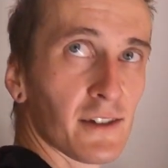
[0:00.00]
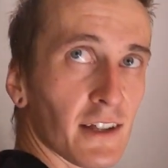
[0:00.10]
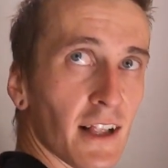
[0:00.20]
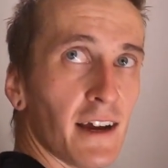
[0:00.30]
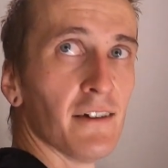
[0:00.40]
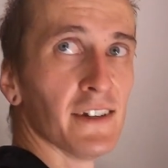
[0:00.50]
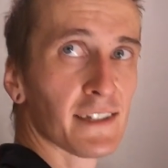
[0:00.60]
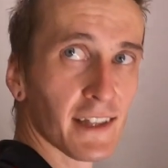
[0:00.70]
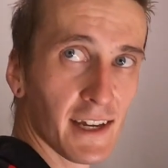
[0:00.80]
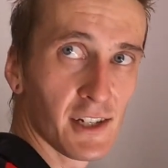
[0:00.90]
there's a layer of
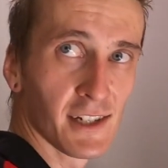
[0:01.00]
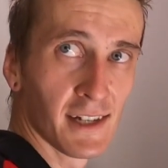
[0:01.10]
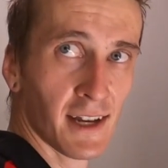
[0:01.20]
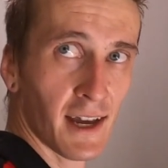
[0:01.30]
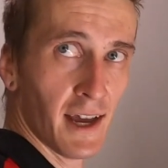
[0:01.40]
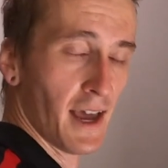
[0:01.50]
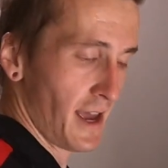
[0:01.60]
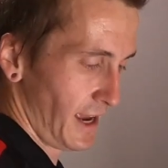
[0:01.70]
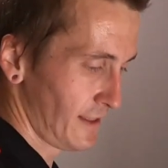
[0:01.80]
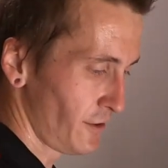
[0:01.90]
insulation.
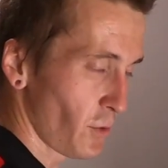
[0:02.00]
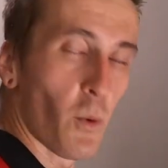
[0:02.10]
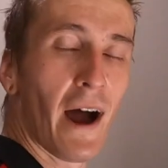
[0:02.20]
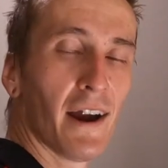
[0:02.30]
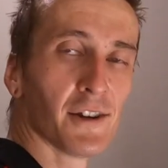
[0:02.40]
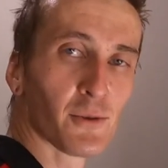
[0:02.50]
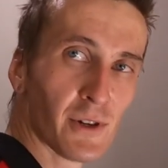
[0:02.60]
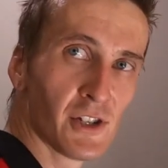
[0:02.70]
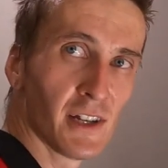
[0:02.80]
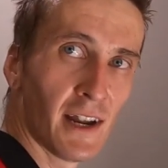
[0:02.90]
And though the wire is
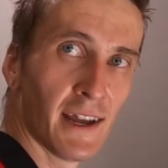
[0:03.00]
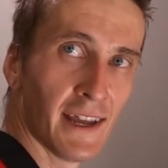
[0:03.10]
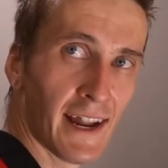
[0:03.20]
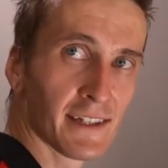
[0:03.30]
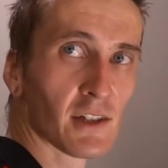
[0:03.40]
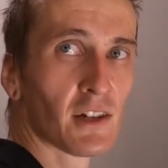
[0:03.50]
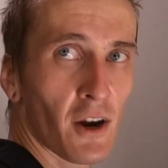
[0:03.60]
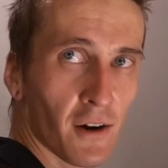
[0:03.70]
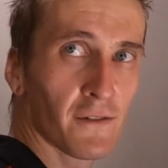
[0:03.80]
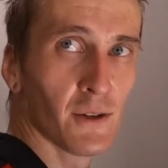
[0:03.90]
rigid, it has a
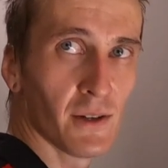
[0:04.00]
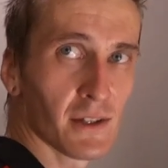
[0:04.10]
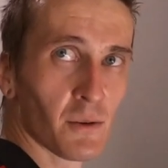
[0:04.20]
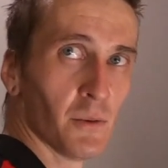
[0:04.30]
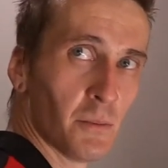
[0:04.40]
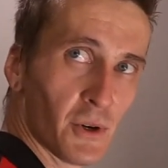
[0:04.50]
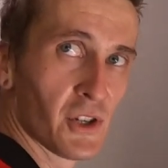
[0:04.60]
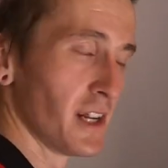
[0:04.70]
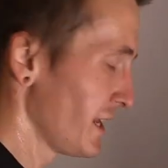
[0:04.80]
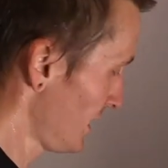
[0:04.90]
curve to it. So when we
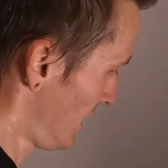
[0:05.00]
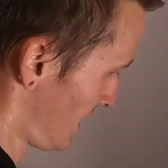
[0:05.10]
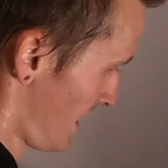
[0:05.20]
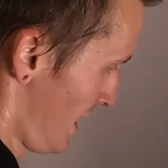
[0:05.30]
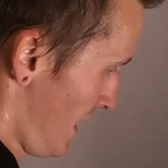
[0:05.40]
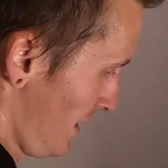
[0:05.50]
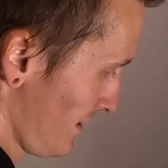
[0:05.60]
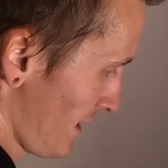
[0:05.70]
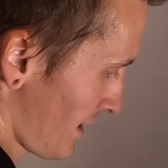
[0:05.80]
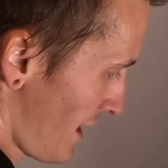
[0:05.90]
push it in, it'll
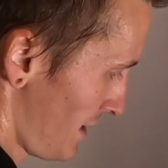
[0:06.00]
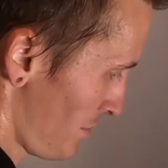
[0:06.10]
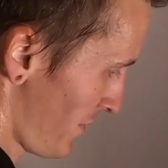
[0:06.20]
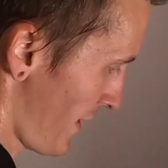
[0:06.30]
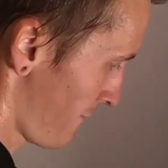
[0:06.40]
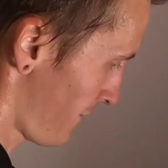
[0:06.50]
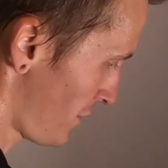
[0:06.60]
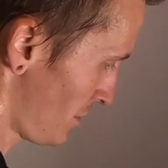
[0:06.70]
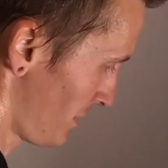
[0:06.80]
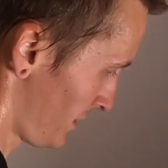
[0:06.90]
get caught up in that
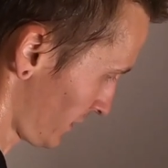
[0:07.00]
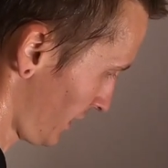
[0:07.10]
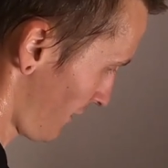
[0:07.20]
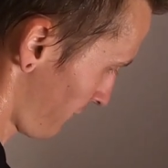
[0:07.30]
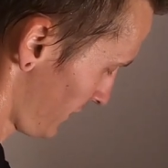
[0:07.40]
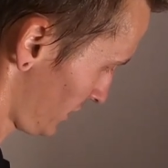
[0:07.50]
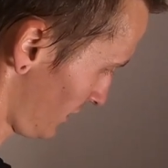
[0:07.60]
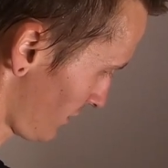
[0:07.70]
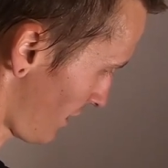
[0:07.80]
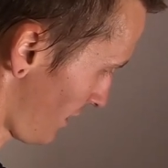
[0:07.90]
foam. So you gotta fish
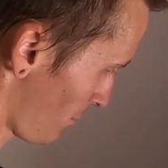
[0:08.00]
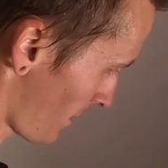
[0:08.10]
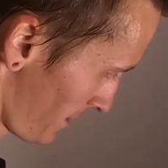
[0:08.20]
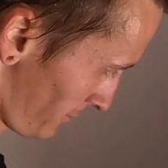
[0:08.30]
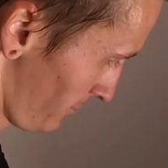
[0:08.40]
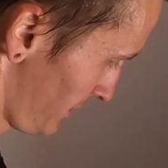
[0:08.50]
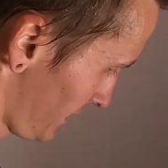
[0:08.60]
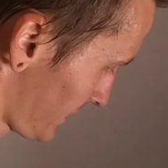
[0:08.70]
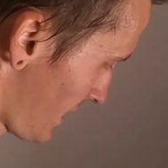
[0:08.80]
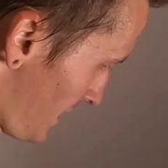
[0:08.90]
either a hard wire through
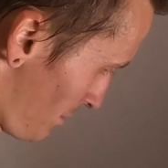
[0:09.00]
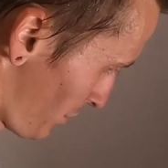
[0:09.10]
this side